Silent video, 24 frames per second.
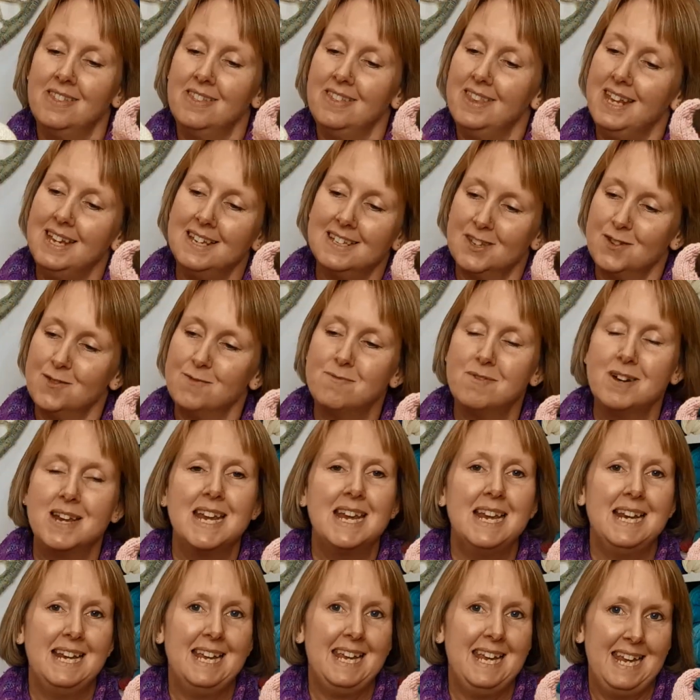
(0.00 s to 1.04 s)
These are
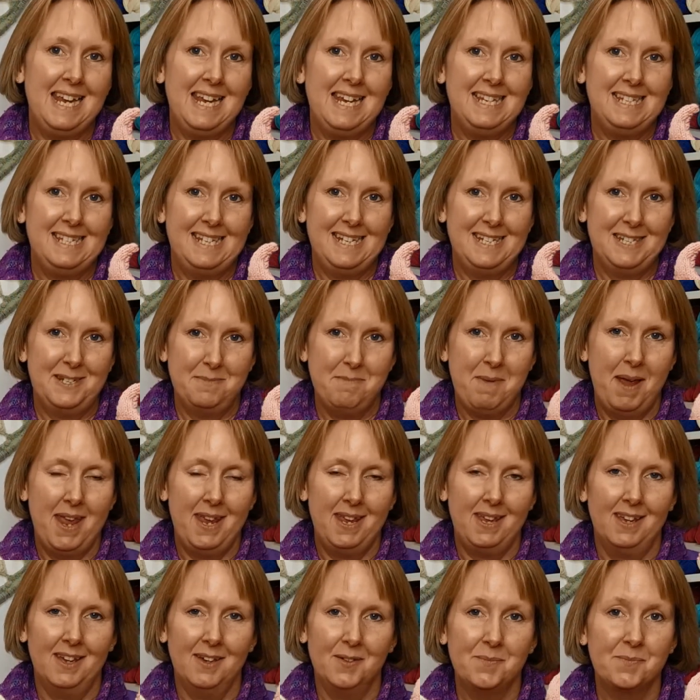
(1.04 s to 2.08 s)
really easy to
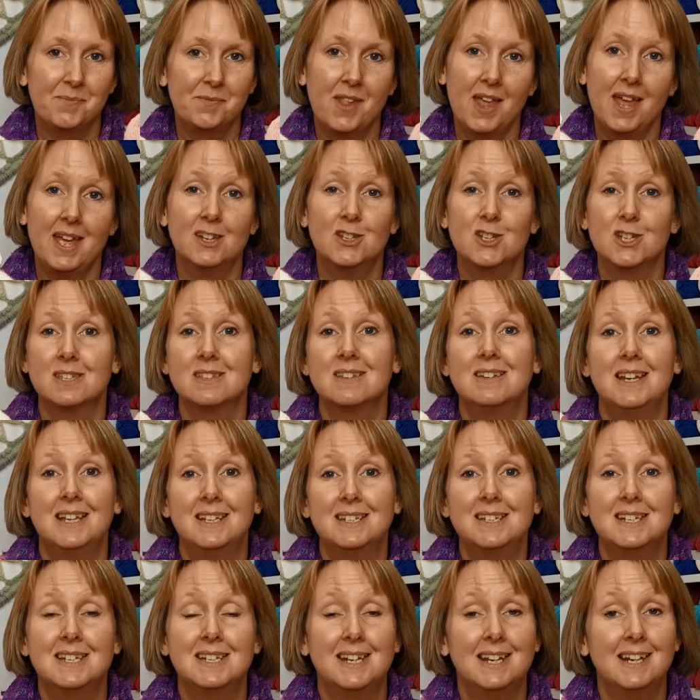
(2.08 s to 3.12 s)
make. They're just
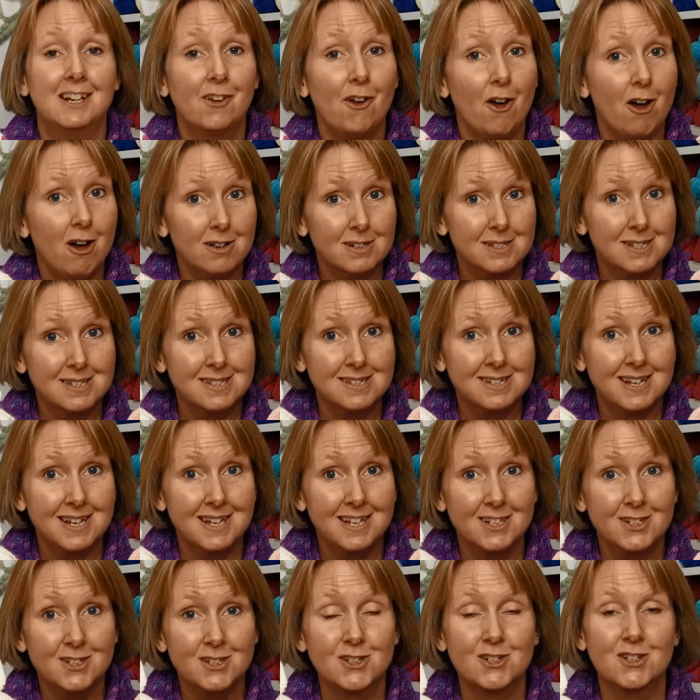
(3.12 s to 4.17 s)
knitted in garter
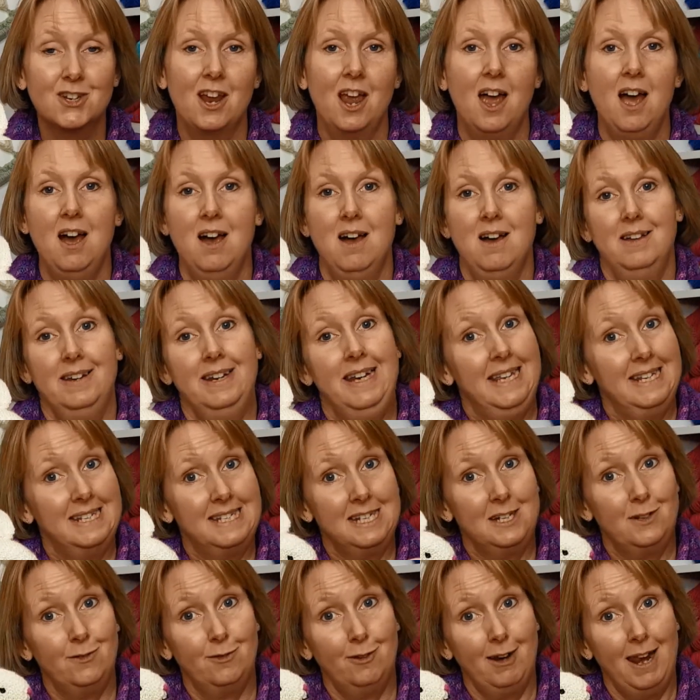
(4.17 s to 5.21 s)
stitch,
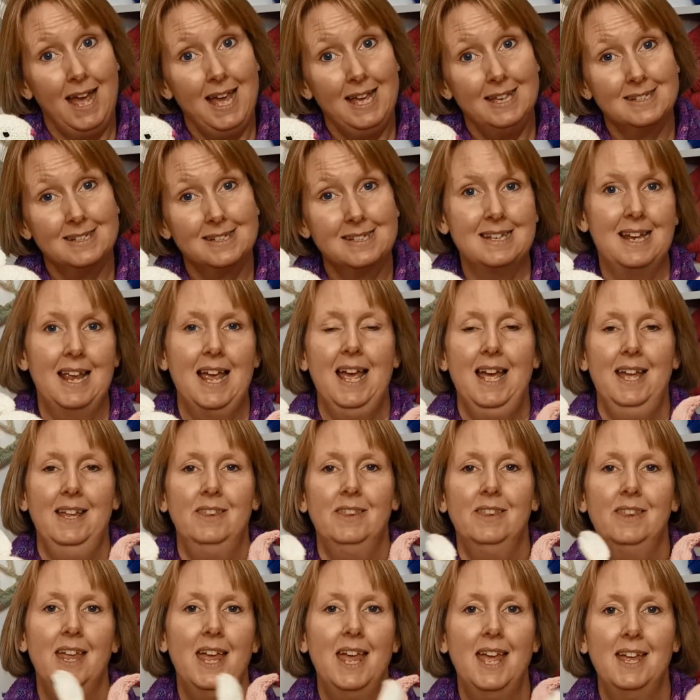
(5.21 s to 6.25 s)
knitted flat,
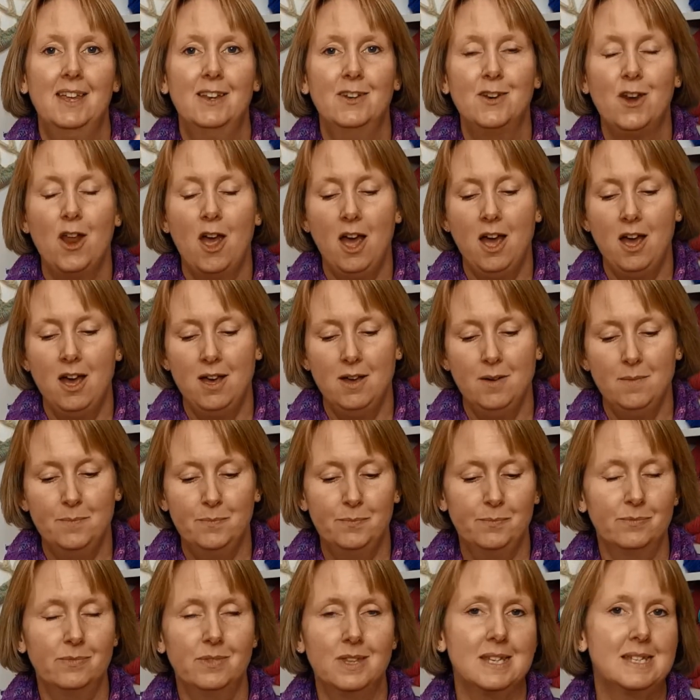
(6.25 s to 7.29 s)
and then
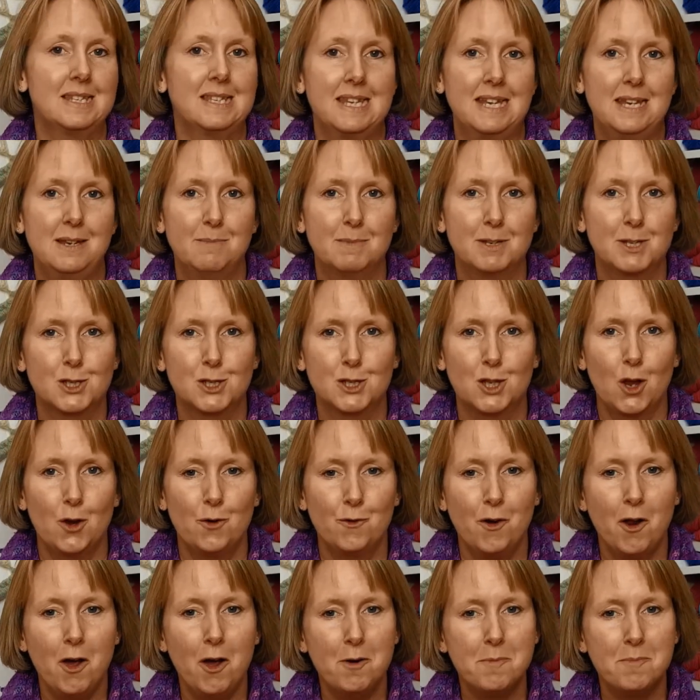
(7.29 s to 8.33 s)
the seam is
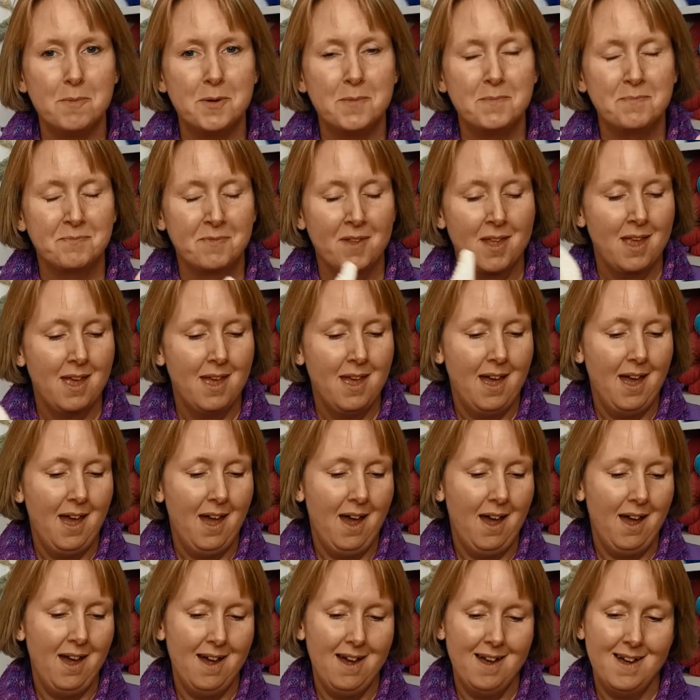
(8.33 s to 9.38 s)
sewn up.
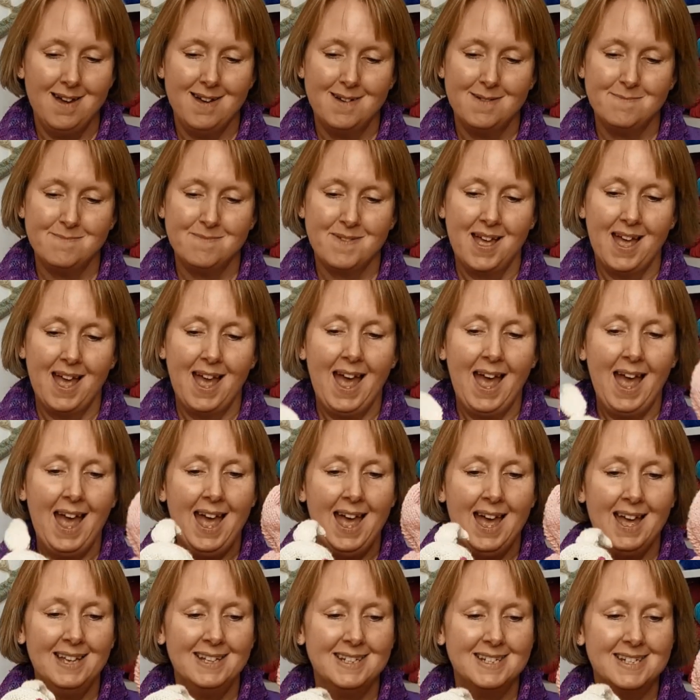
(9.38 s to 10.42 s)

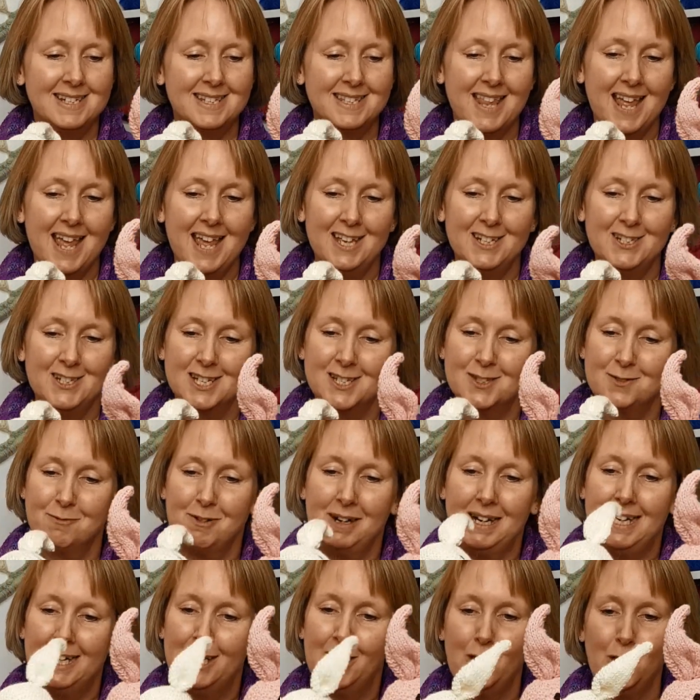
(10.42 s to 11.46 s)
And they're just
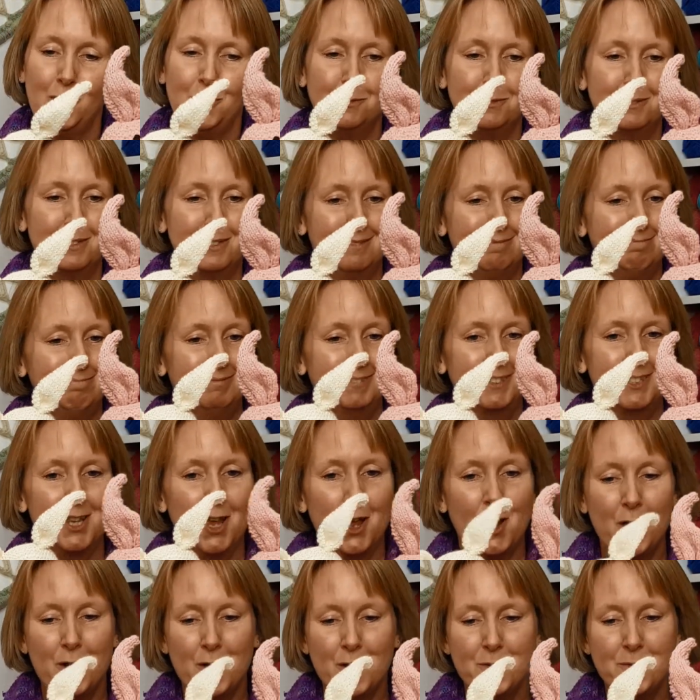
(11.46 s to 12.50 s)
really cute.
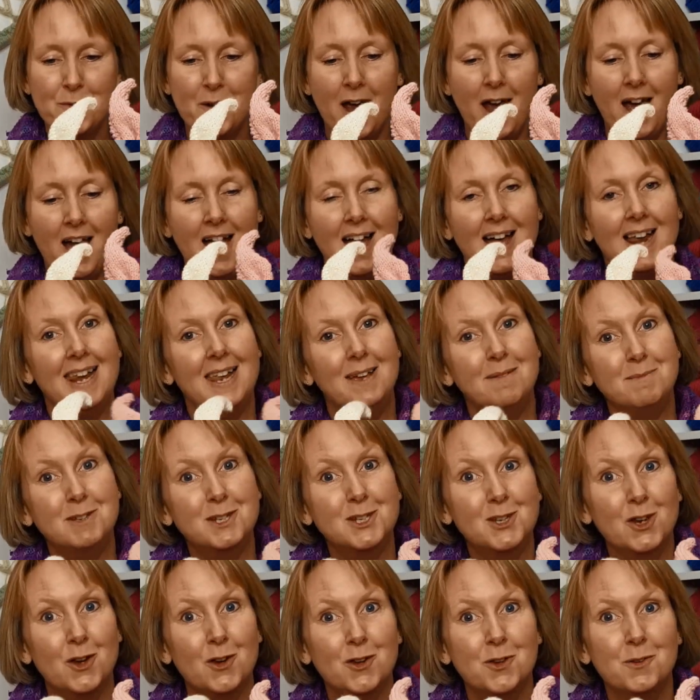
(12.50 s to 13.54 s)
So let me
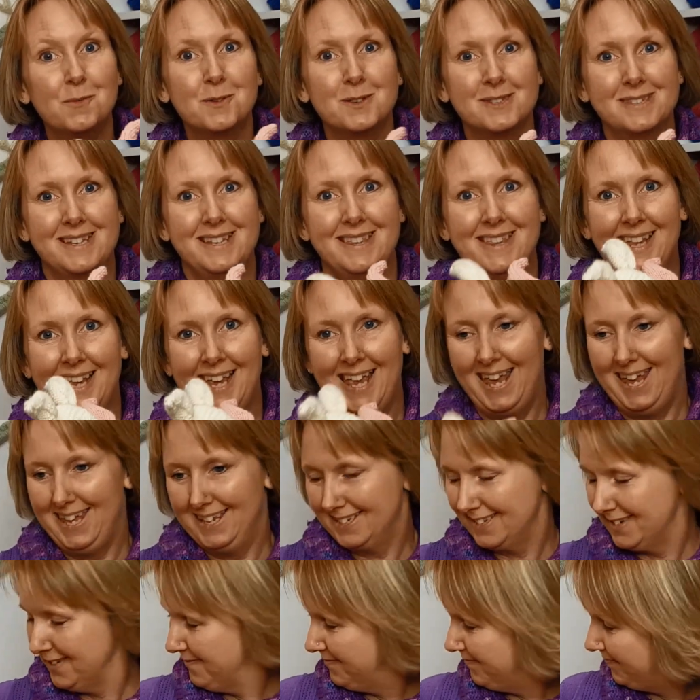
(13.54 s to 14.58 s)
show you what's in the
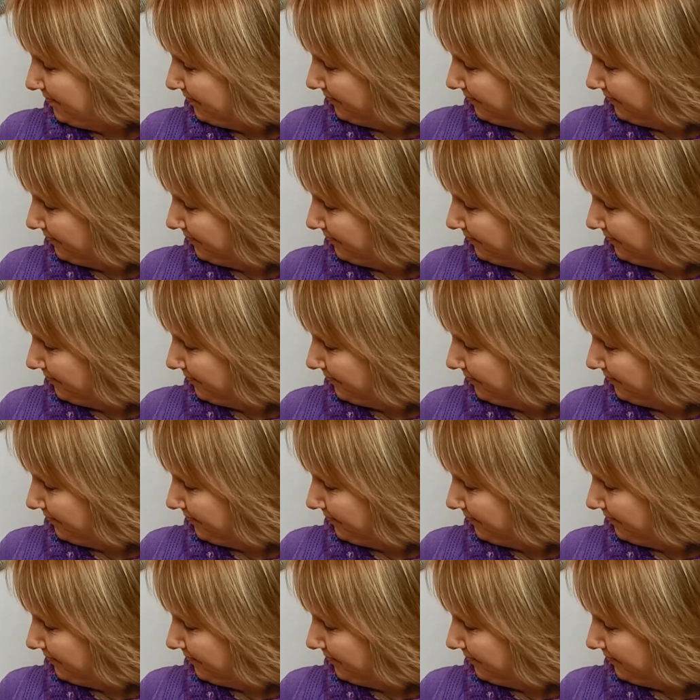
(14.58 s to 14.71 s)
kit.